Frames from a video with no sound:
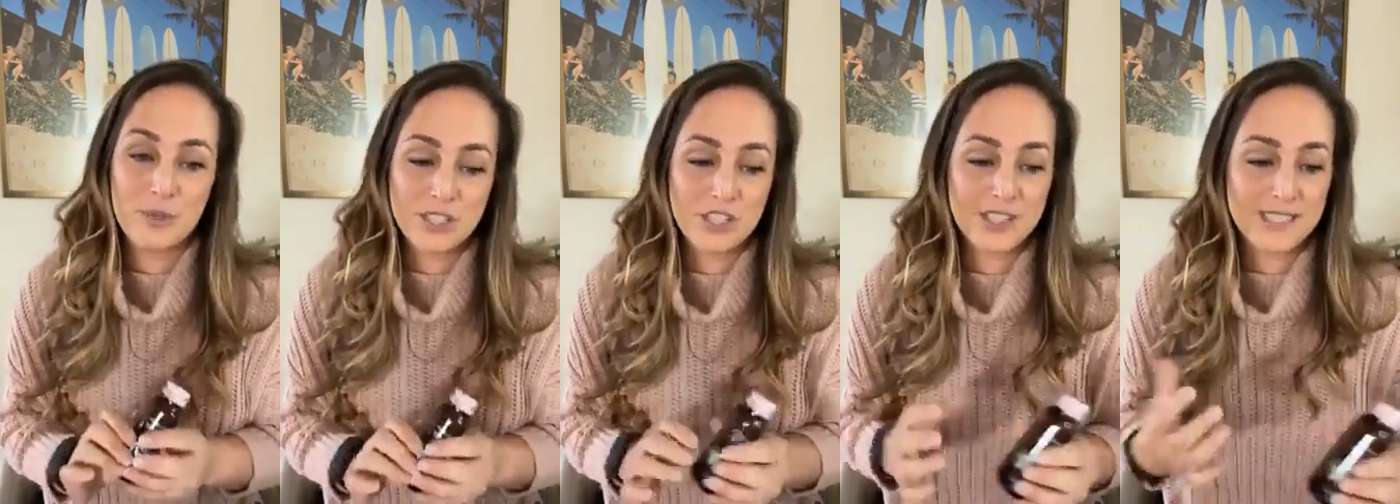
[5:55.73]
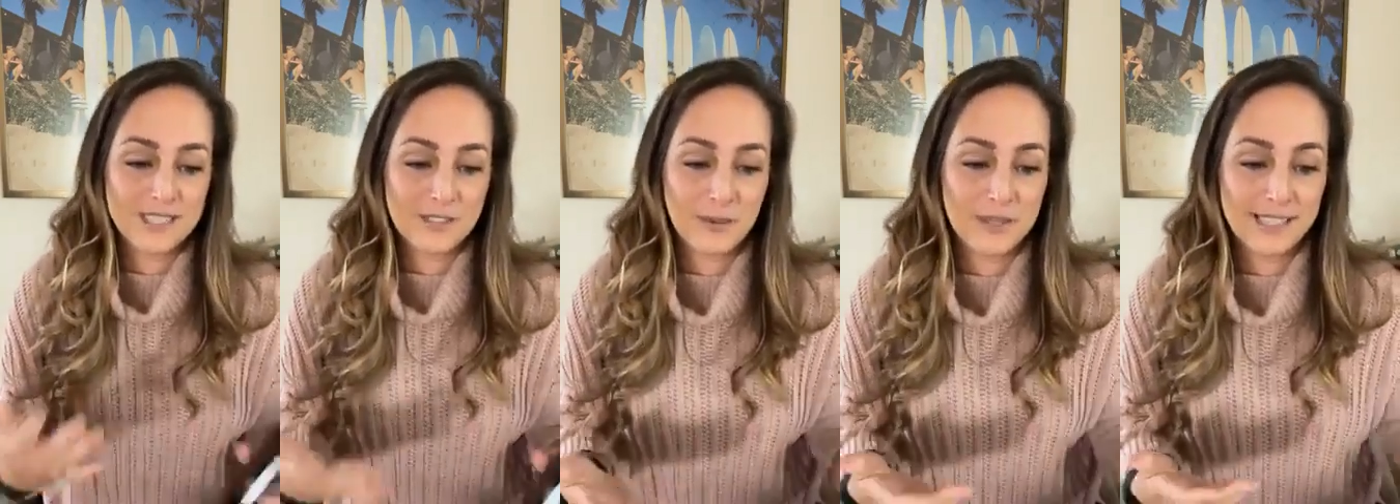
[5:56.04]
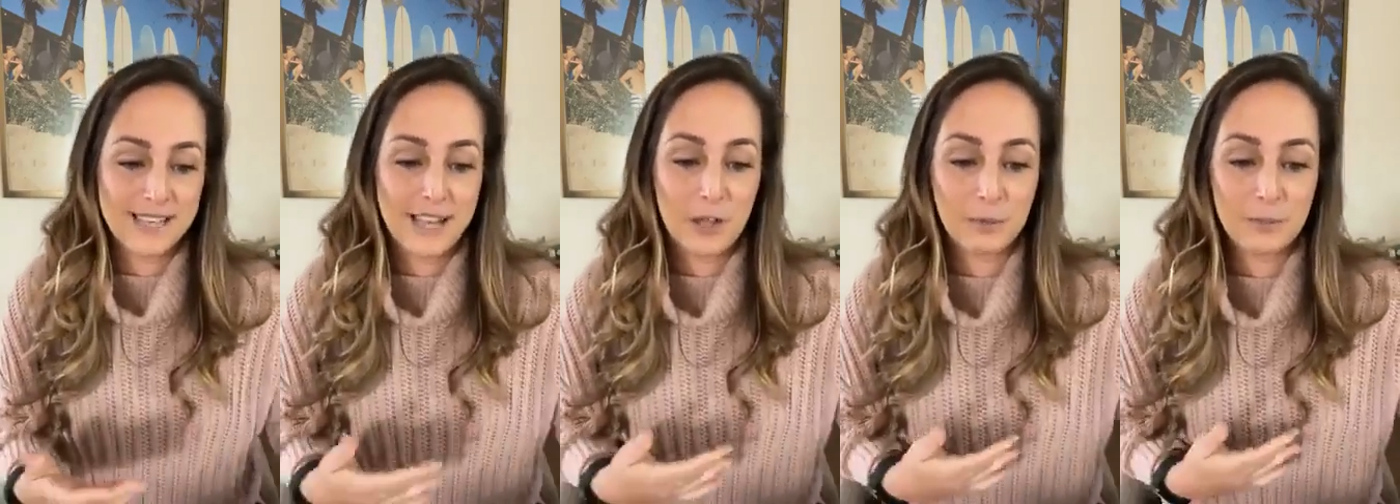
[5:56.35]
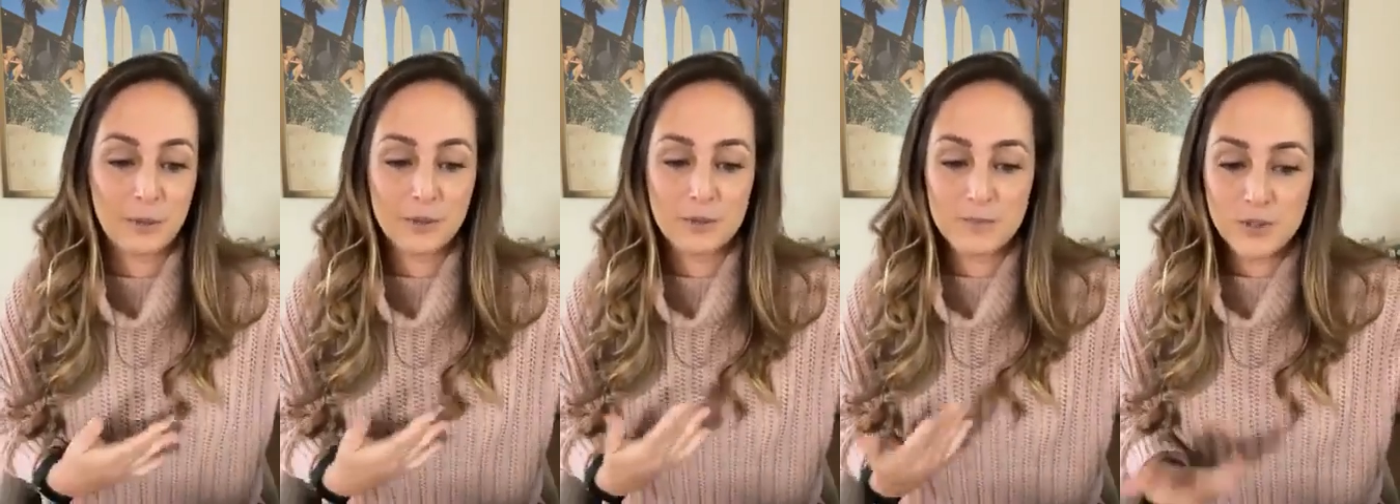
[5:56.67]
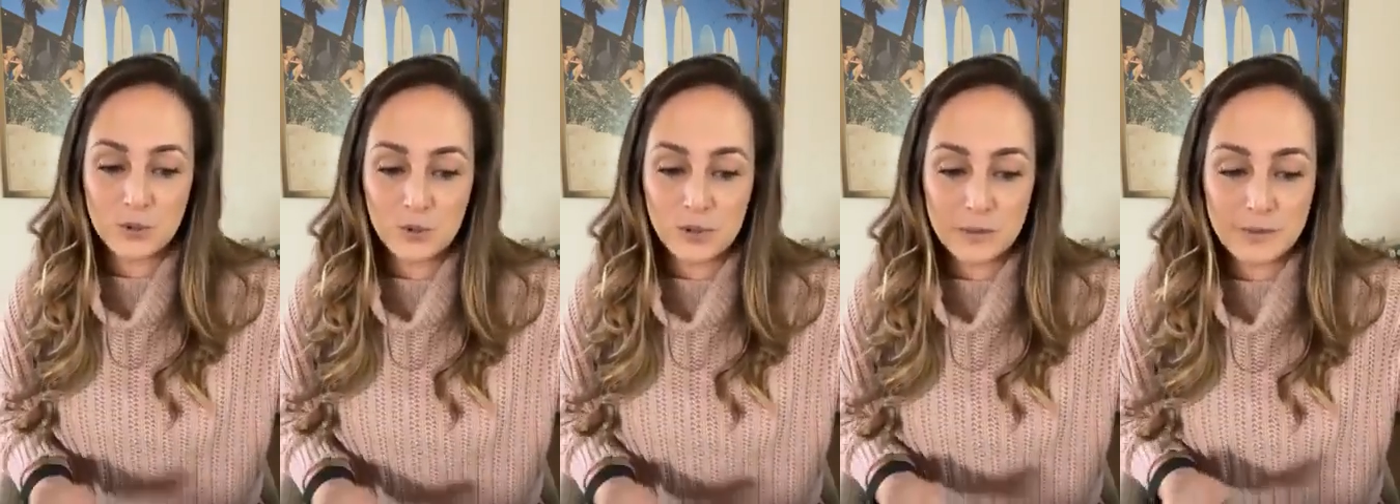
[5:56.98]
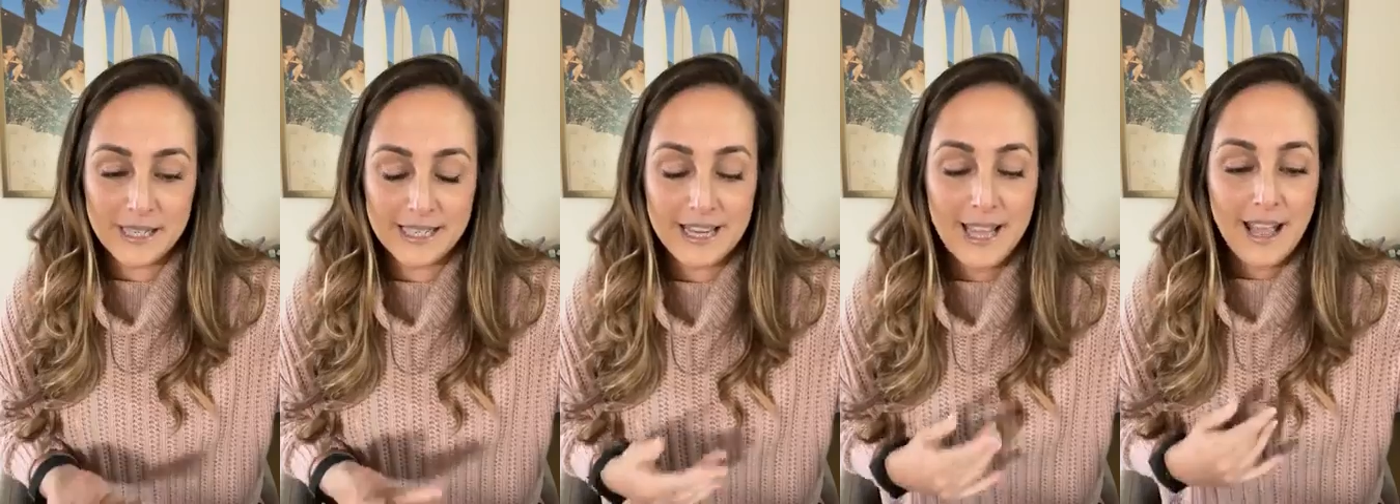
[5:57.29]
which is going to help you absorb
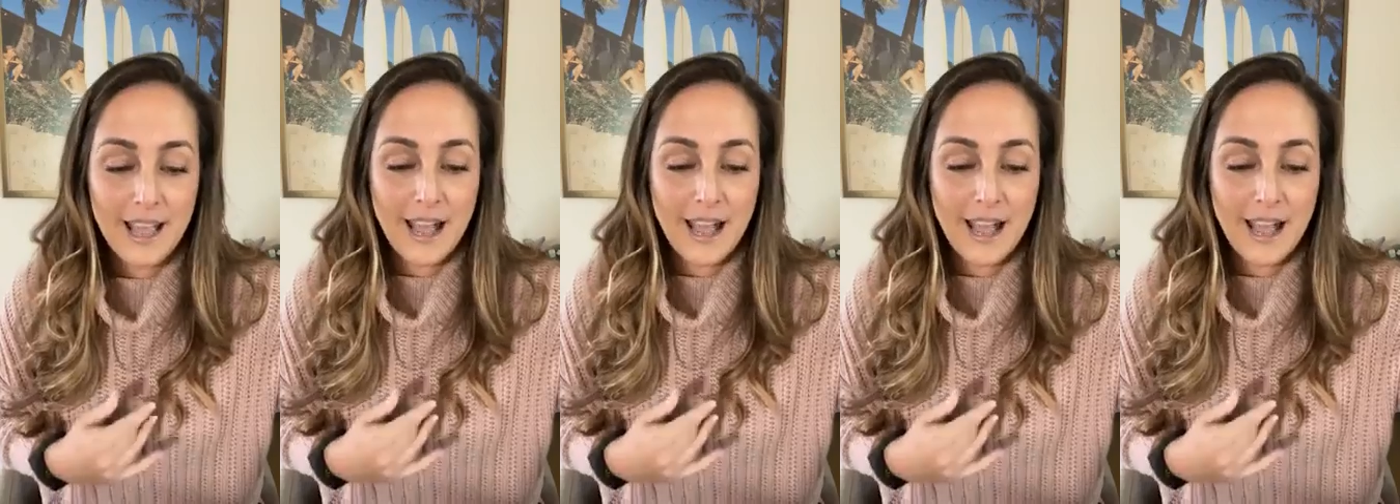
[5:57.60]
it.